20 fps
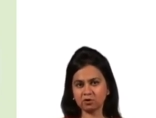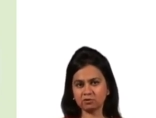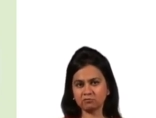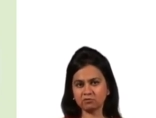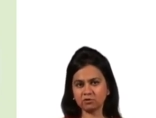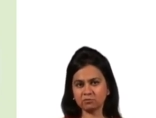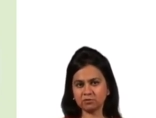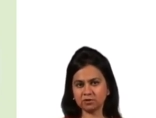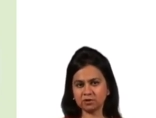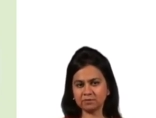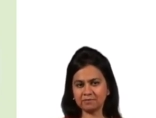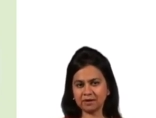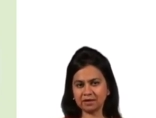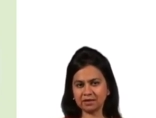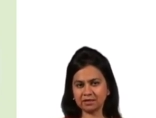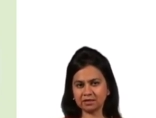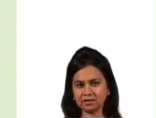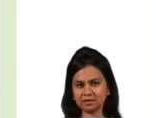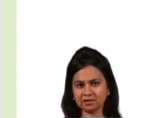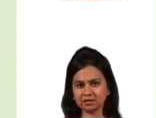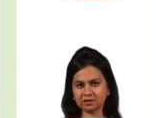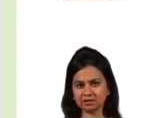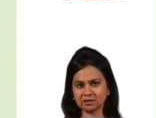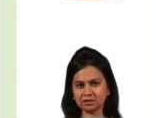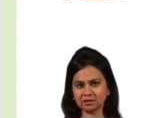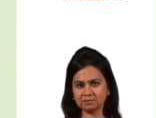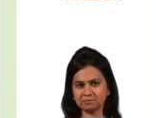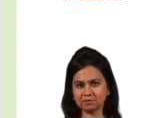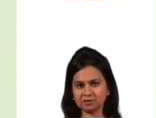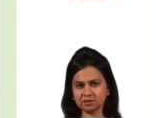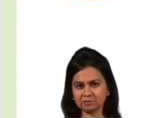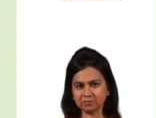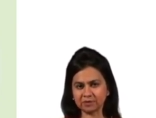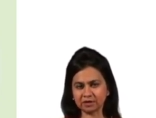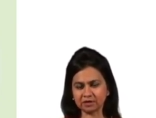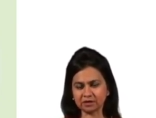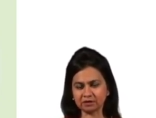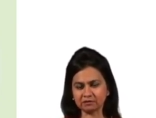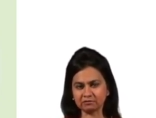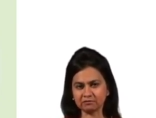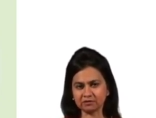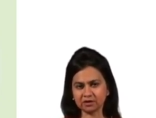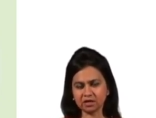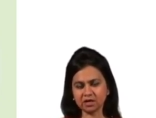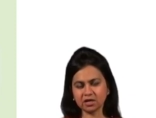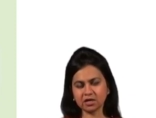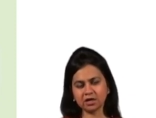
or from thematic perspective,